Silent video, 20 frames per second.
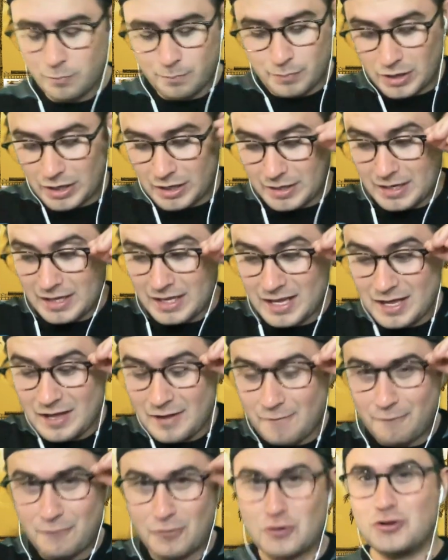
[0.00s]
But
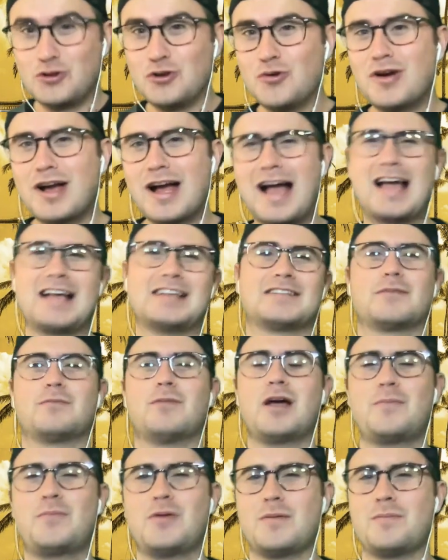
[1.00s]
for you guys, it
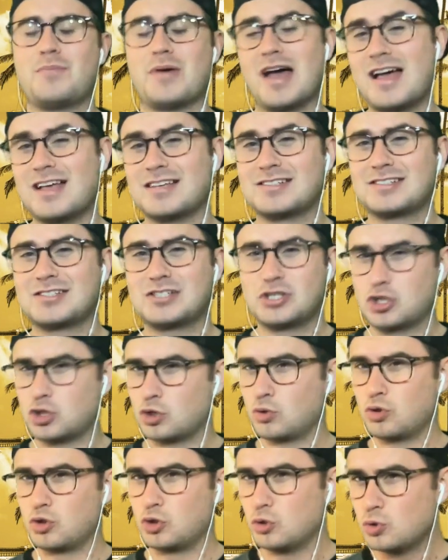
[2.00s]
might be best
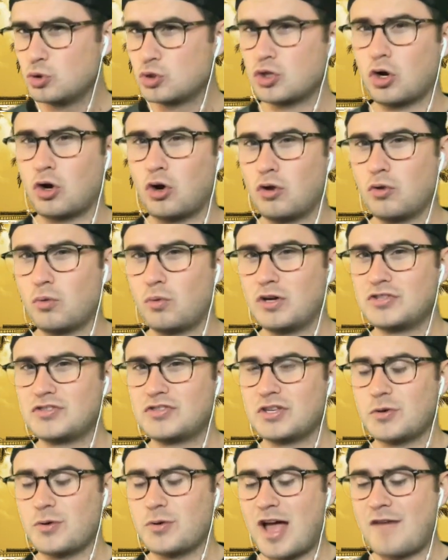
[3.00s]
to use all the ones
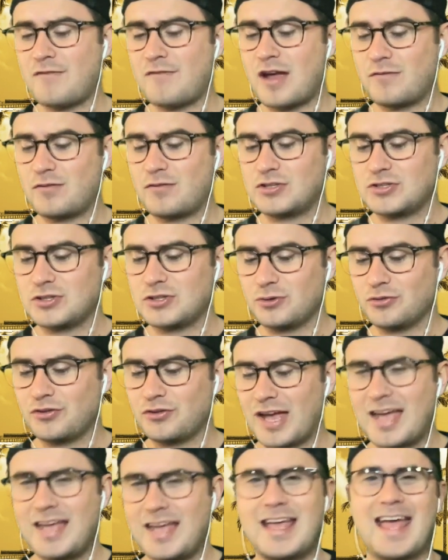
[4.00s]
that you have every single
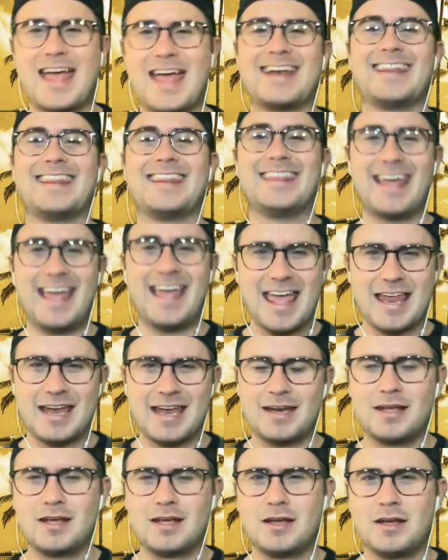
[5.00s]
day and
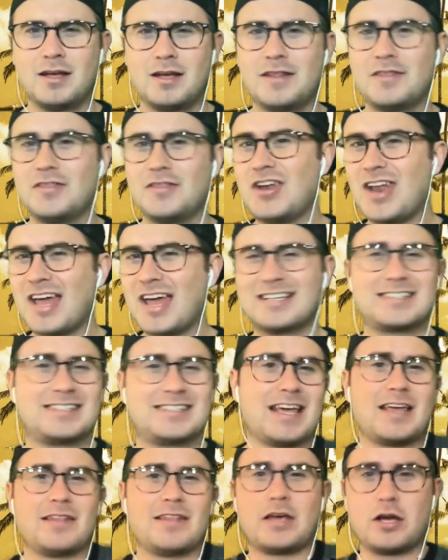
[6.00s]
then the next
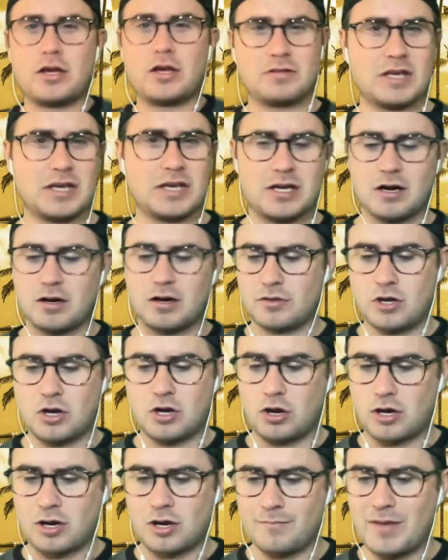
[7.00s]
day they they they
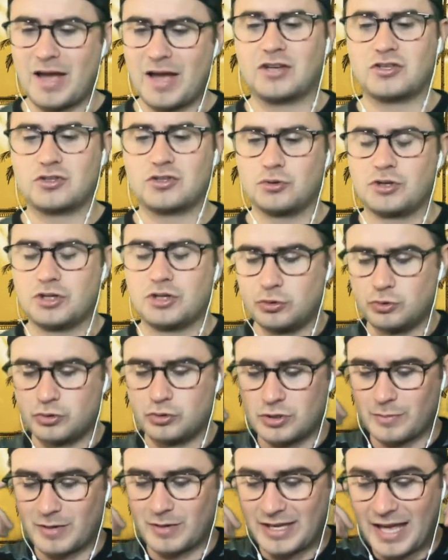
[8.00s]
all come back, so you can use
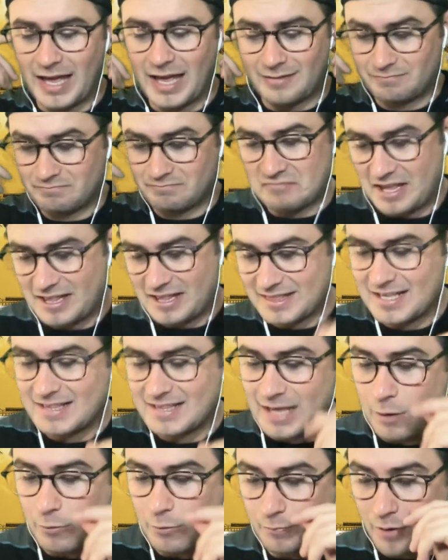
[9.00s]
them again. I think
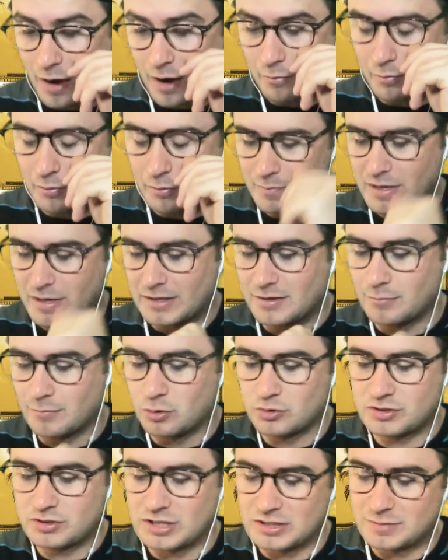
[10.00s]
that would probably make the
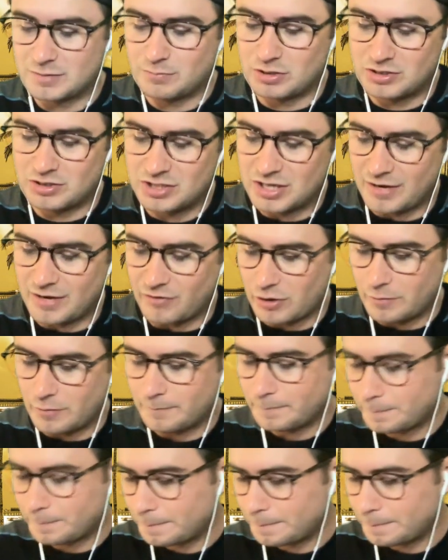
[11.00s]
most sense, but you never know.